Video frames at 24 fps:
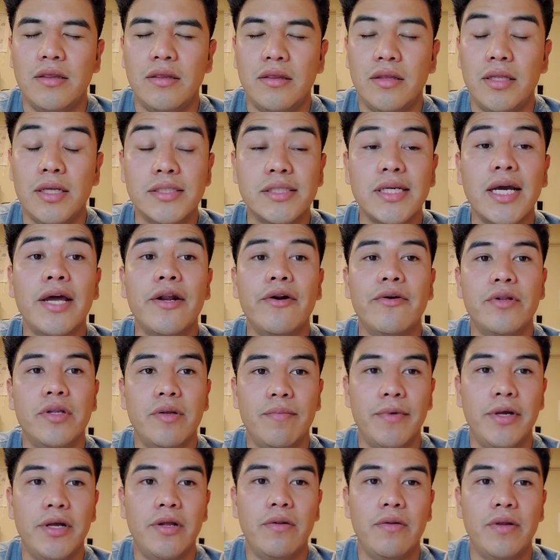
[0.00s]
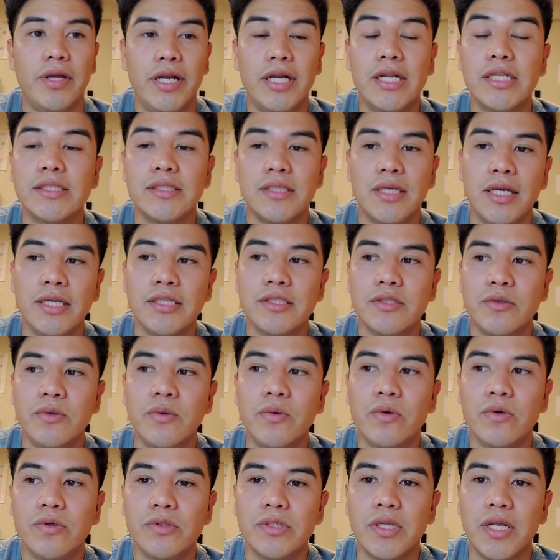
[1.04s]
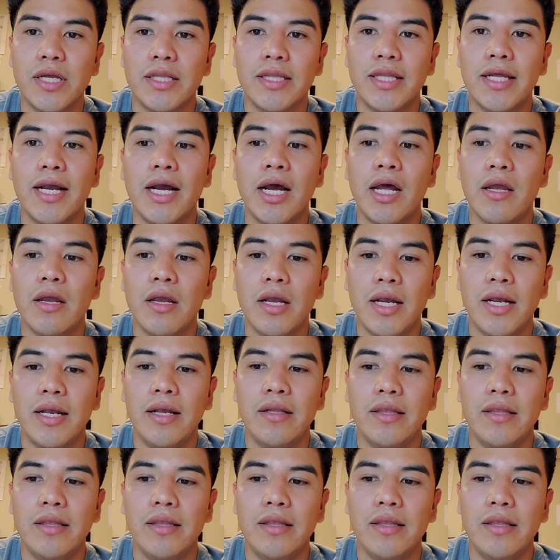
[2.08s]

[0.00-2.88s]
the title in the mail and it's it's cool because like the guy